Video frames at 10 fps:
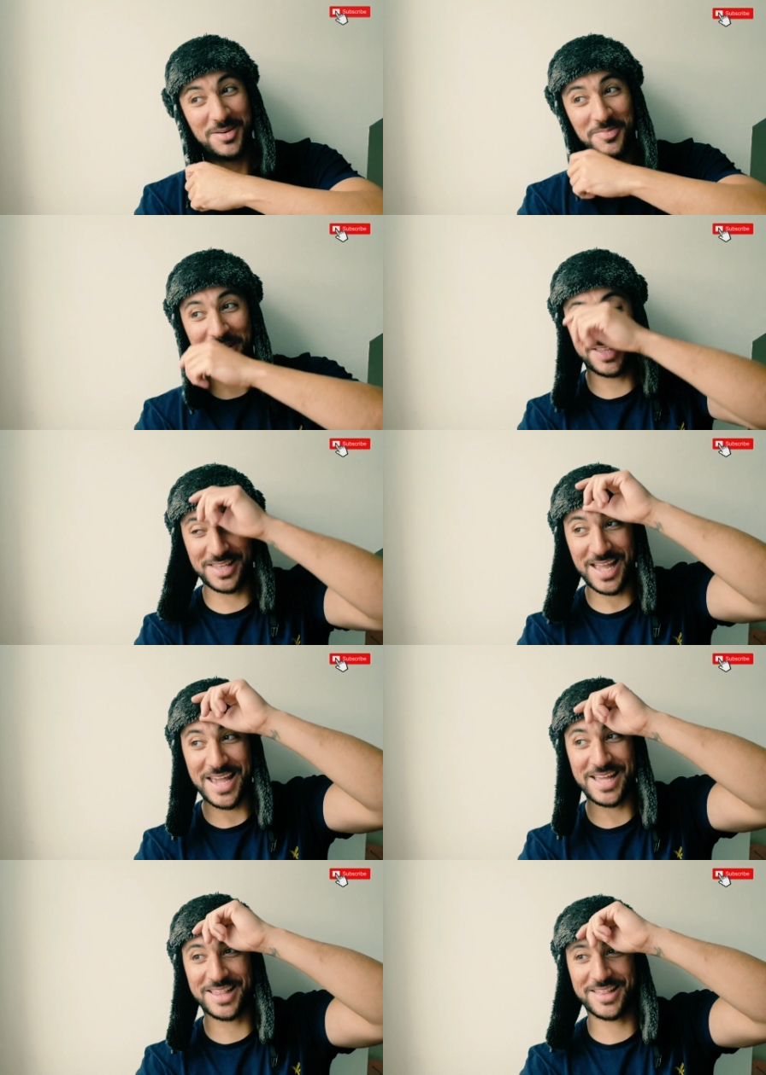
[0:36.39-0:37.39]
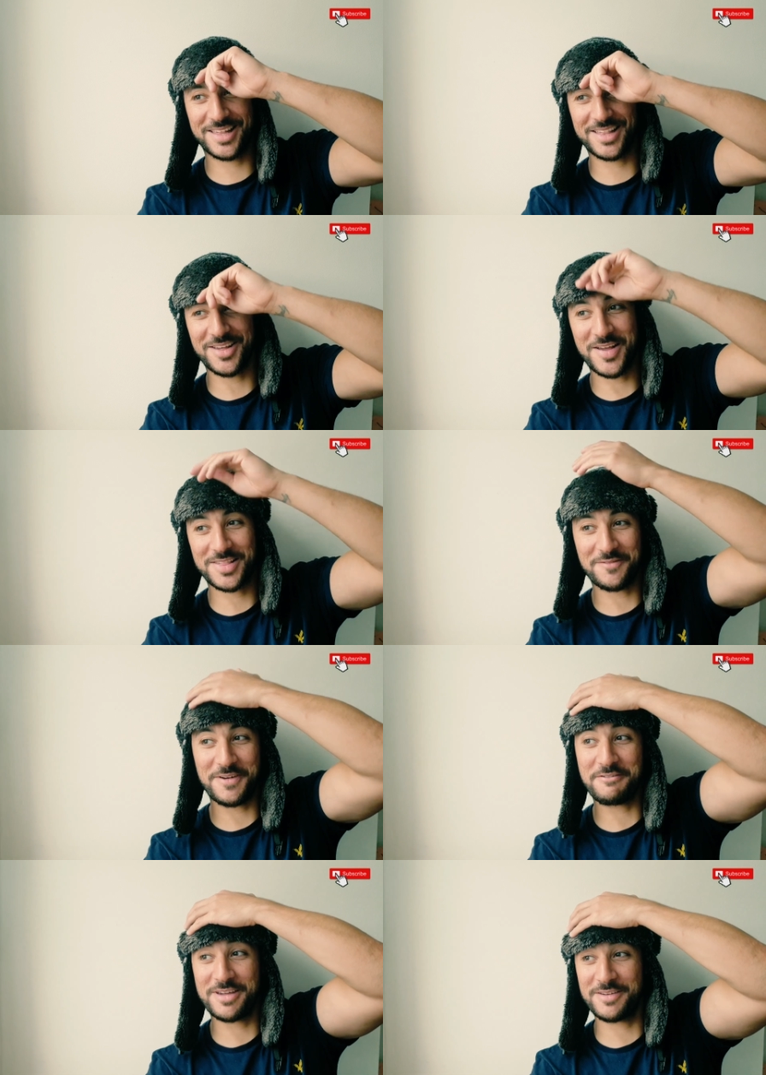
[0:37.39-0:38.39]
But today it's it's a it's a
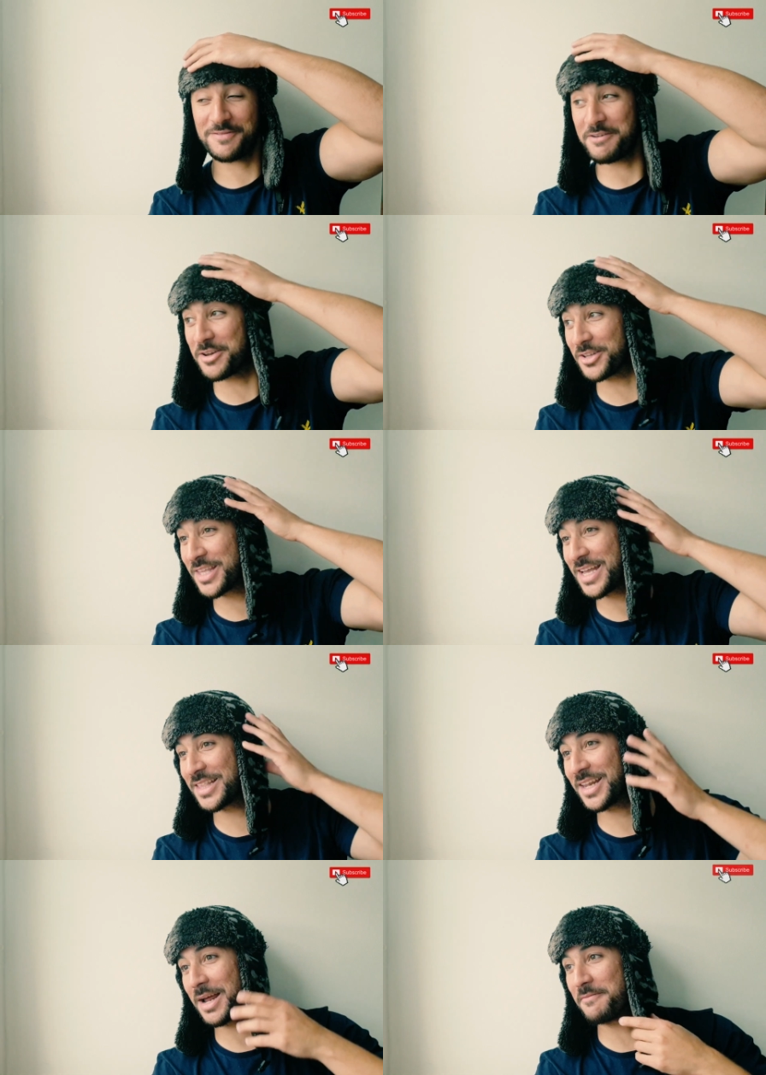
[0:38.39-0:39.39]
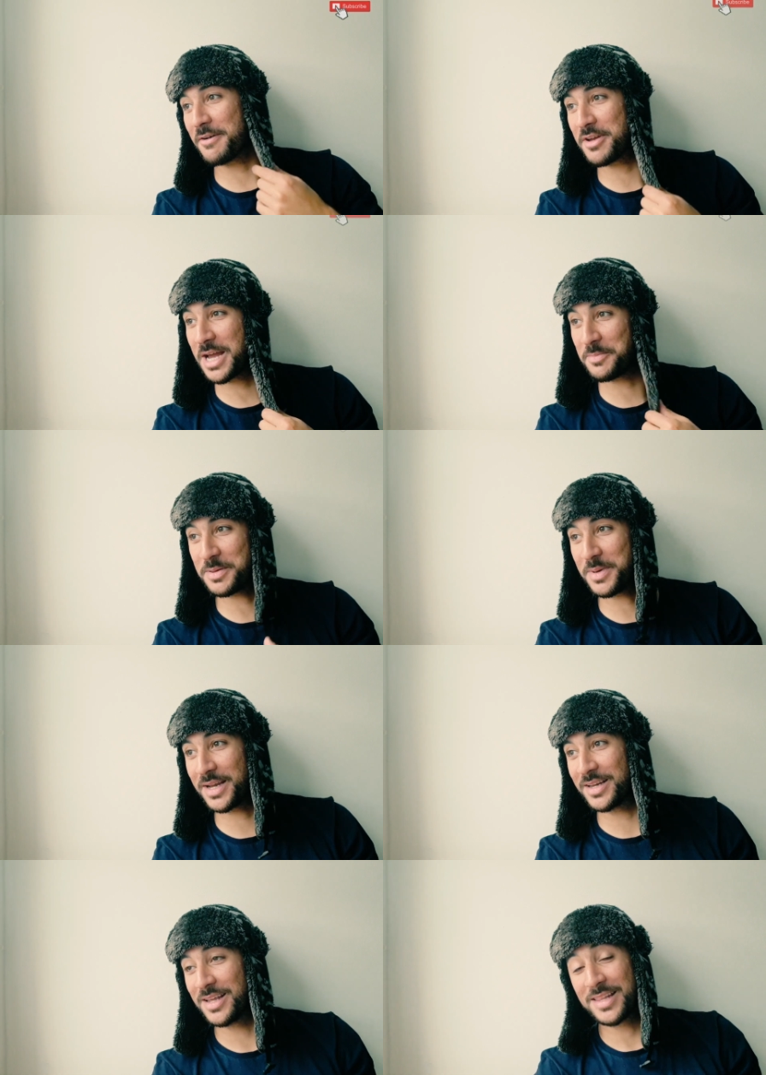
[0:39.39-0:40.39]
very, very good day today. I'm very happy,
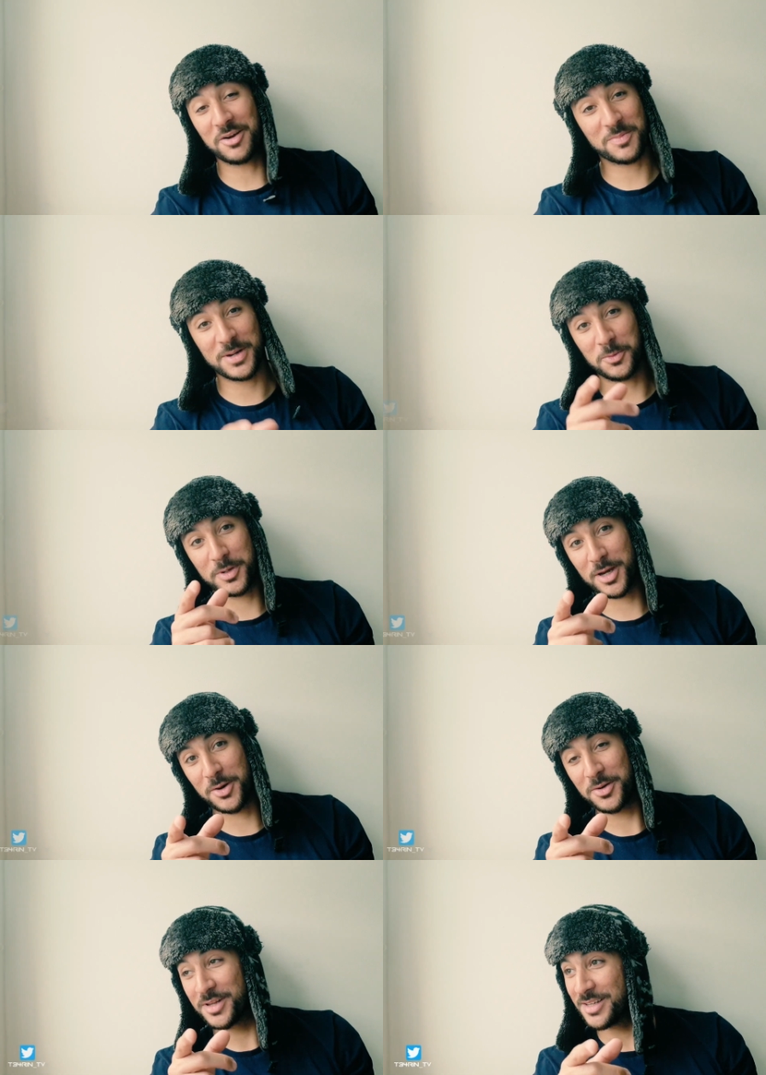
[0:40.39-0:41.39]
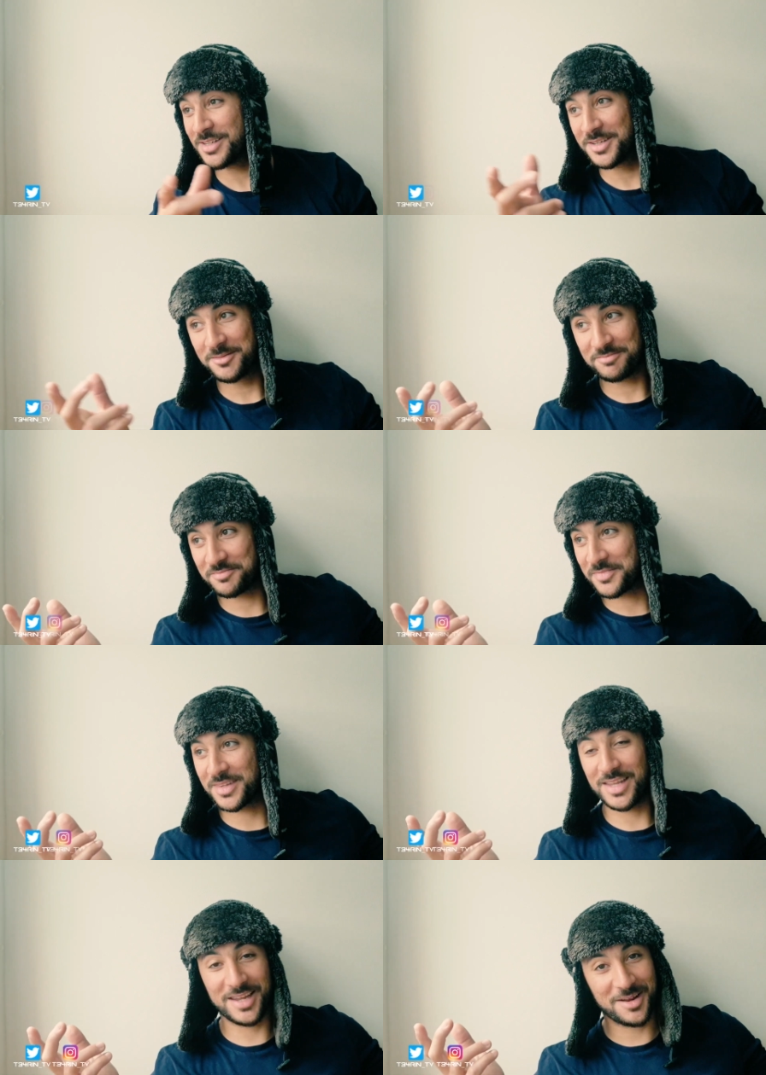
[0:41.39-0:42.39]
man. That was my little girl
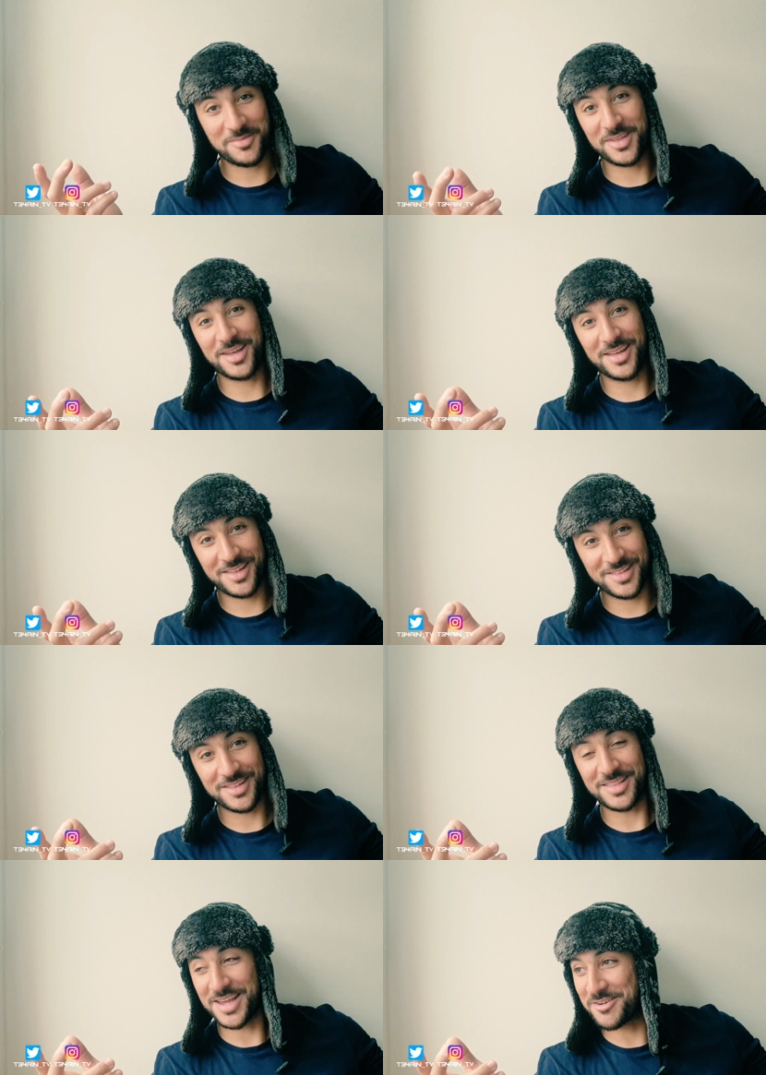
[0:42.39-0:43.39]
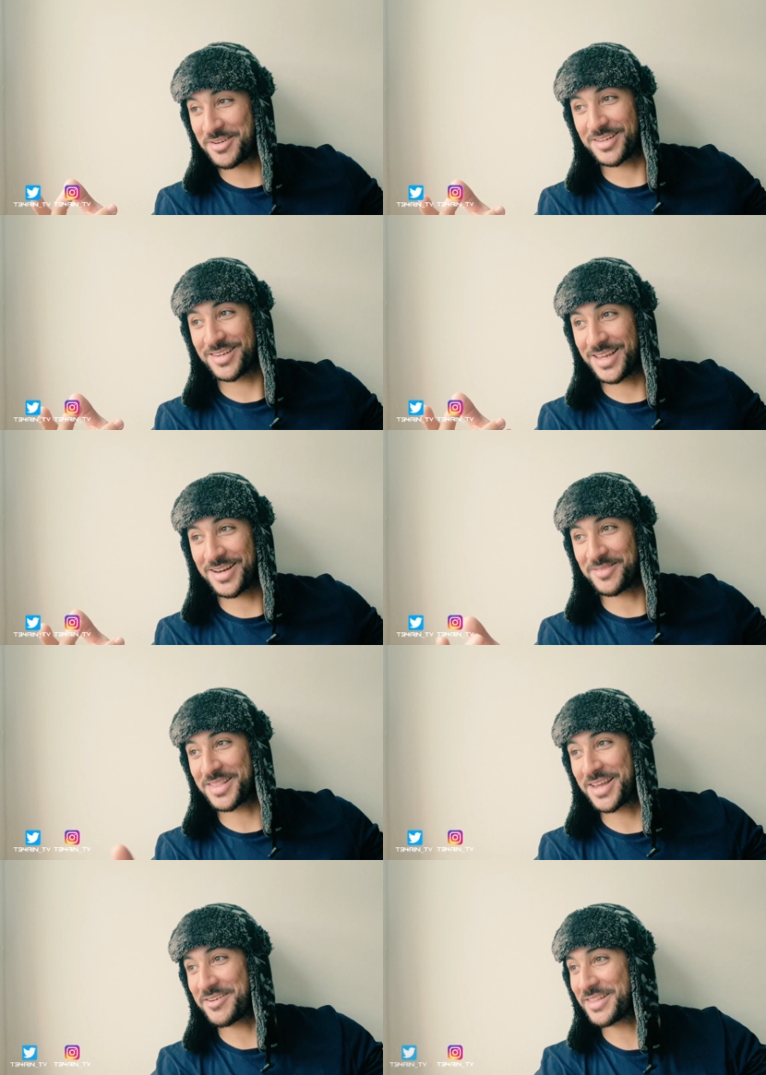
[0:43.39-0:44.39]
hitting up the the T34RIN, hitting up the
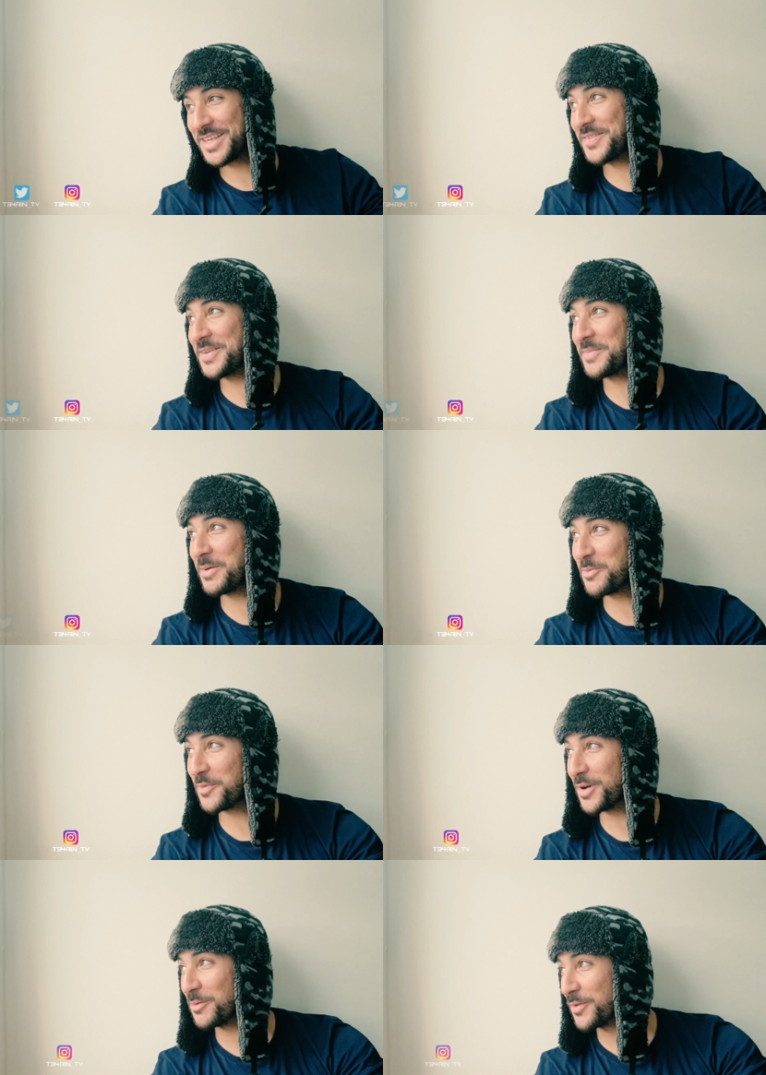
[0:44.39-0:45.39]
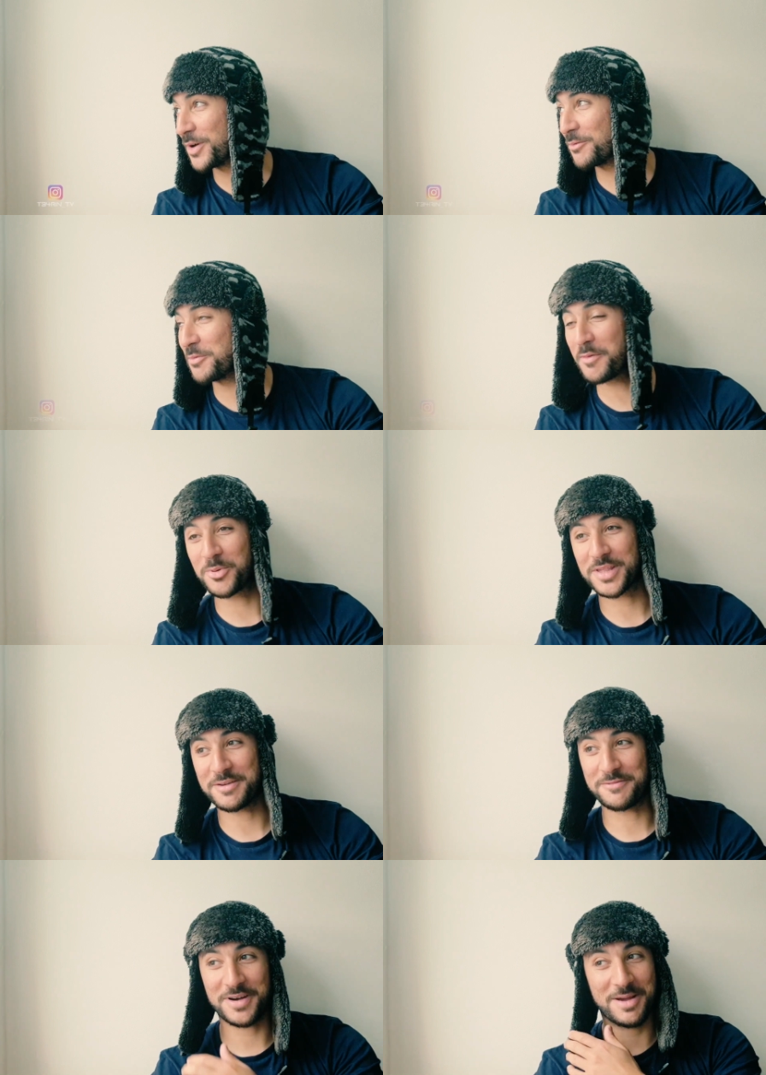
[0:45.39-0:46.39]
T34RIN TV, man, with, with
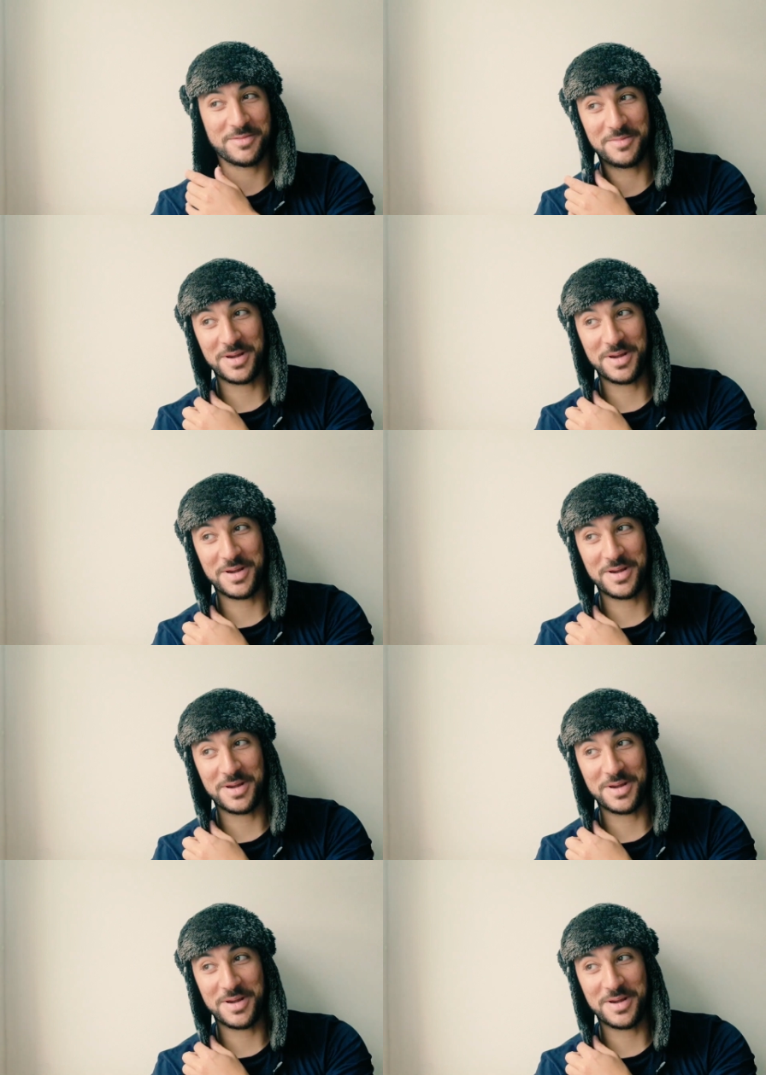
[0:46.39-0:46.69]
positive vibes,